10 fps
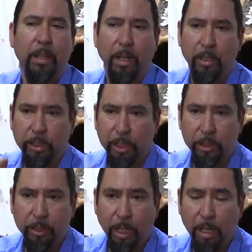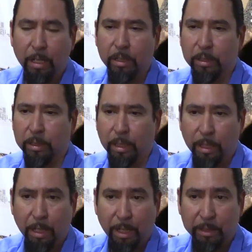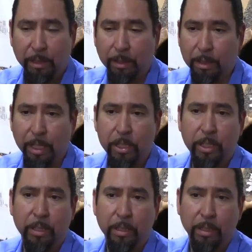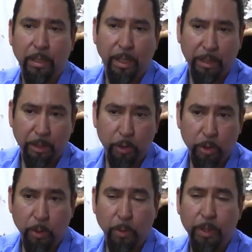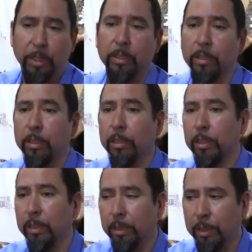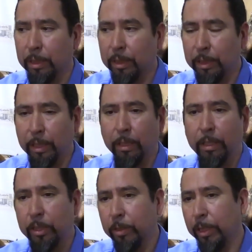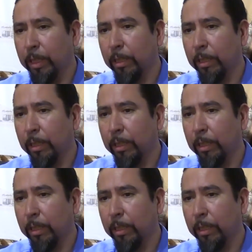I'll share songs. I'll tell a legend. I'll tell stories and tell our history.